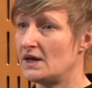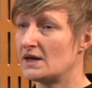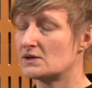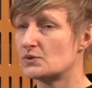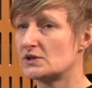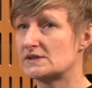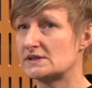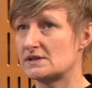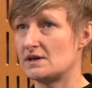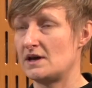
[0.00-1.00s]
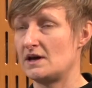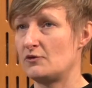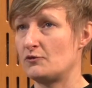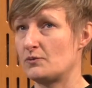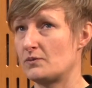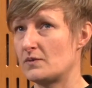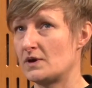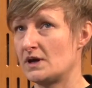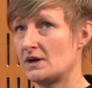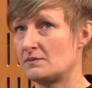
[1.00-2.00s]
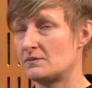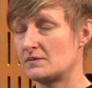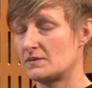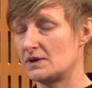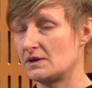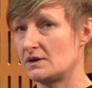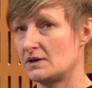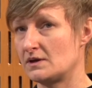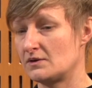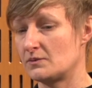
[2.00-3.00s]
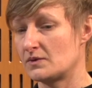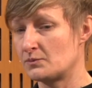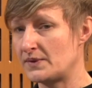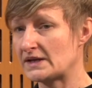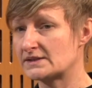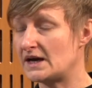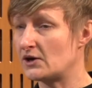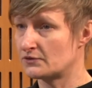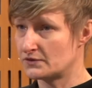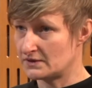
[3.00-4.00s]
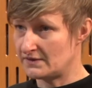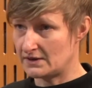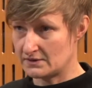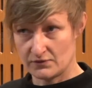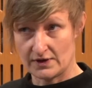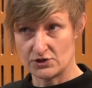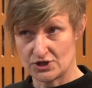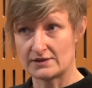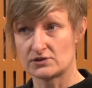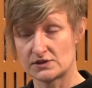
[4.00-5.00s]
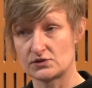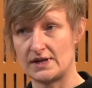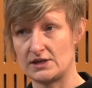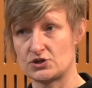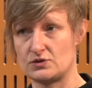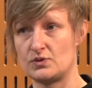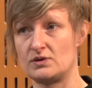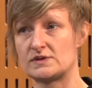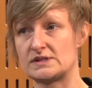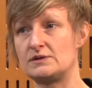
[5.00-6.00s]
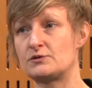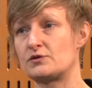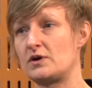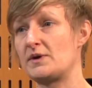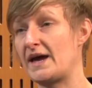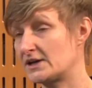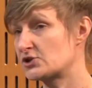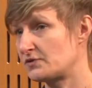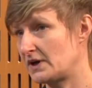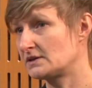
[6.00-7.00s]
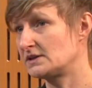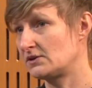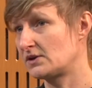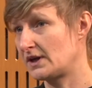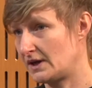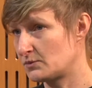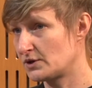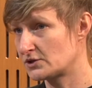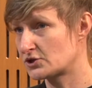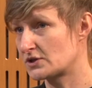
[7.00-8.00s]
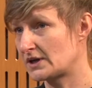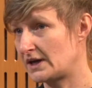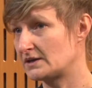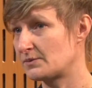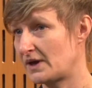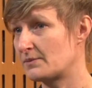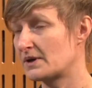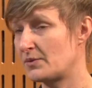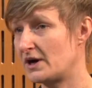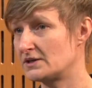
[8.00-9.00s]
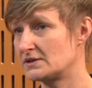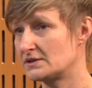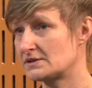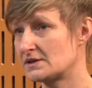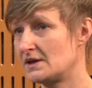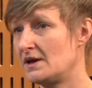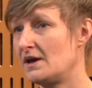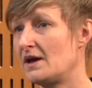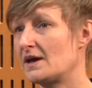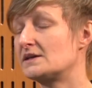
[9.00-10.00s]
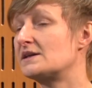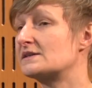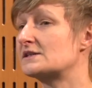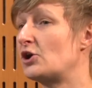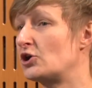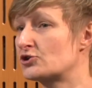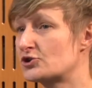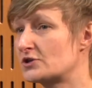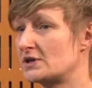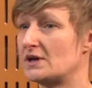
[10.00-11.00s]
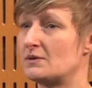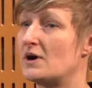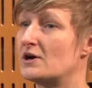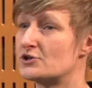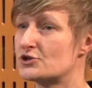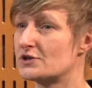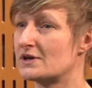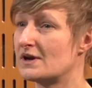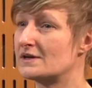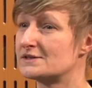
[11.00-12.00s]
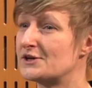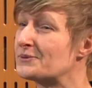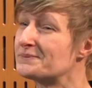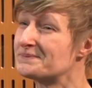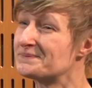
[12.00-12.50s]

It was uh, Um, uh, built out of a very generous donation we received from a hedge fund here in Cambridge, uh, Cantab Capital Partners, and it has launched uh, in March uh, last year.